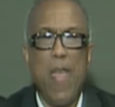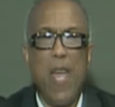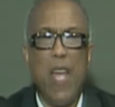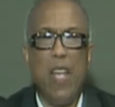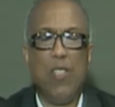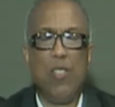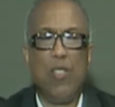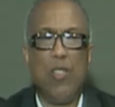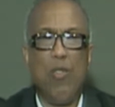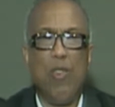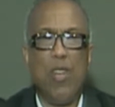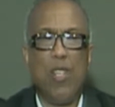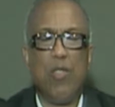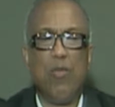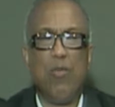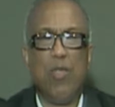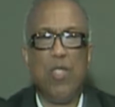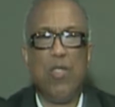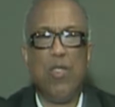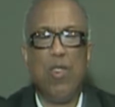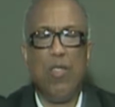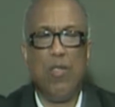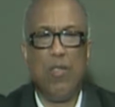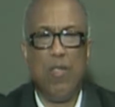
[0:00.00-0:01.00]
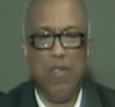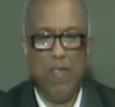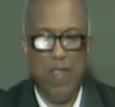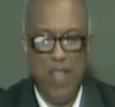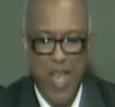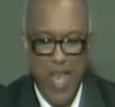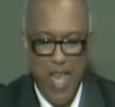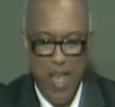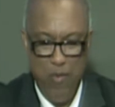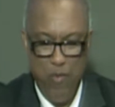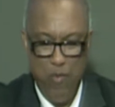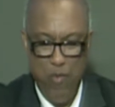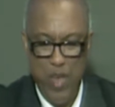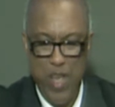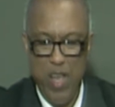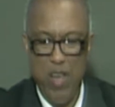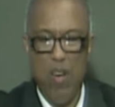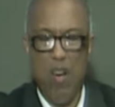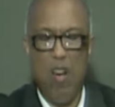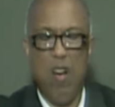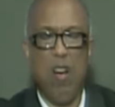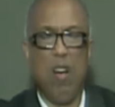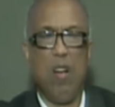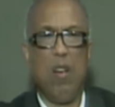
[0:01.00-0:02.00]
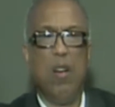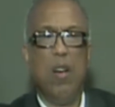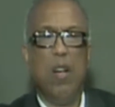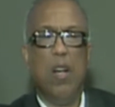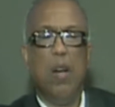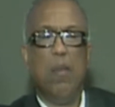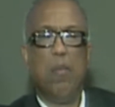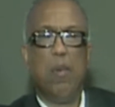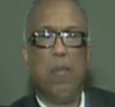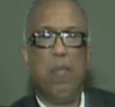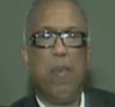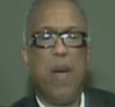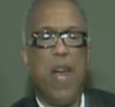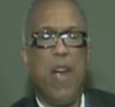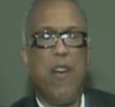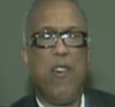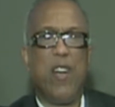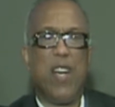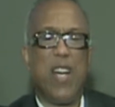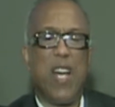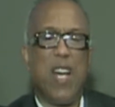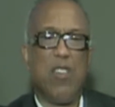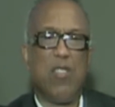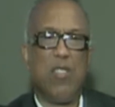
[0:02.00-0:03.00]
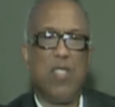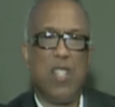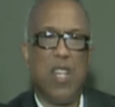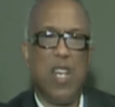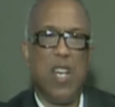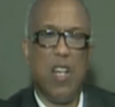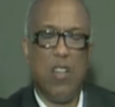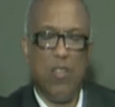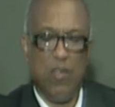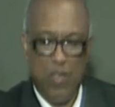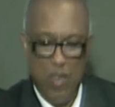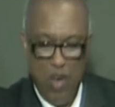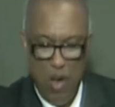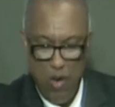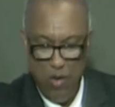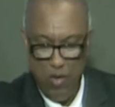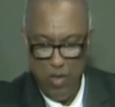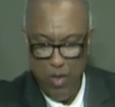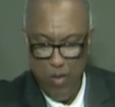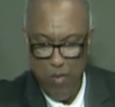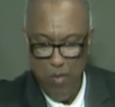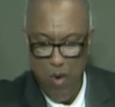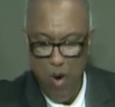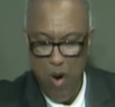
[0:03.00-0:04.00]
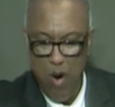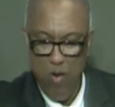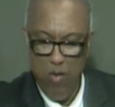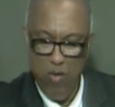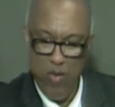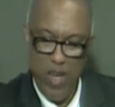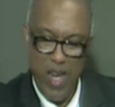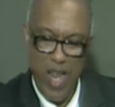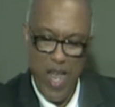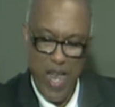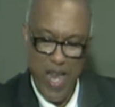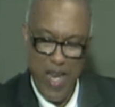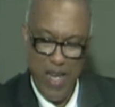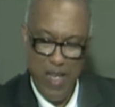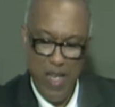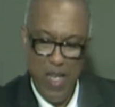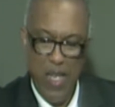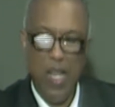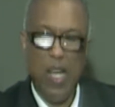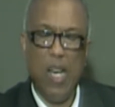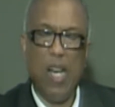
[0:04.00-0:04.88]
And so as a result of that, we are preparing ourselves on tomorrow night,